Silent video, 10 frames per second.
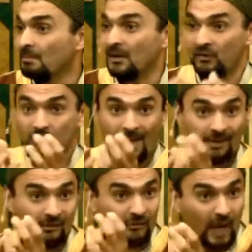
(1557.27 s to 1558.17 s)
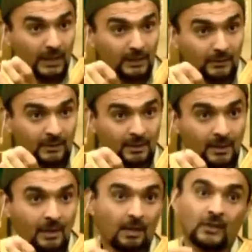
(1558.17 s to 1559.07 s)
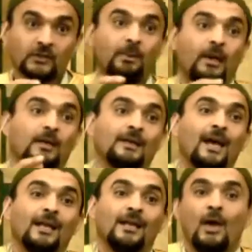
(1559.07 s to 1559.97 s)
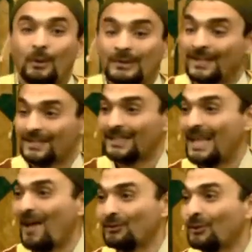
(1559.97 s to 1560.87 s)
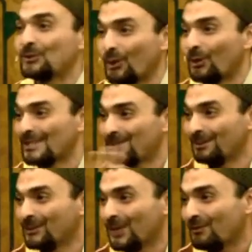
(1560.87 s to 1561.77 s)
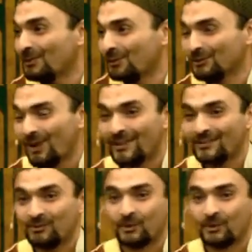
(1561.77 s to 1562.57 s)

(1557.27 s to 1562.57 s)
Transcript: But if your iman is solid, Allah subhanahu wa ta'ala will technically have no choice but to give you what you ask